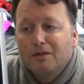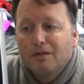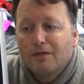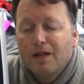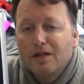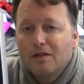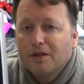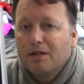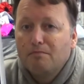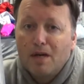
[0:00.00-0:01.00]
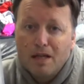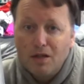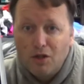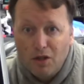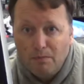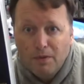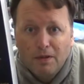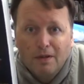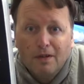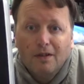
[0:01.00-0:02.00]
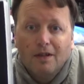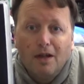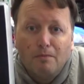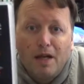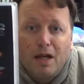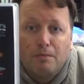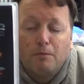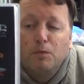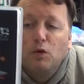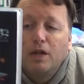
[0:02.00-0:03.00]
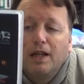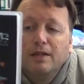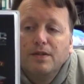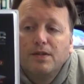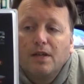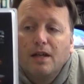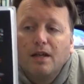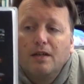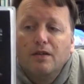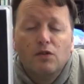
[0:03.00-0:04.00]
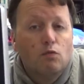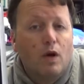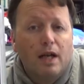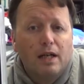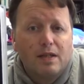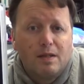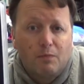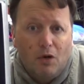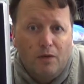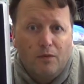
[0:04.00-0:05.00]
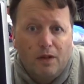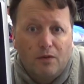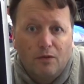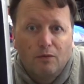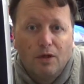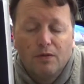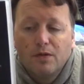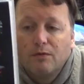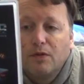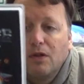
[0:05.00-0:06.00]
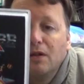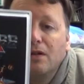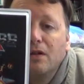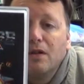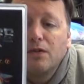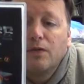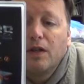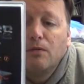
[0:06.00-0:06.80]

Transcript: things like the main ship are made up of more colours, and there's way less sprite flicker as well, so we've got a nice flicker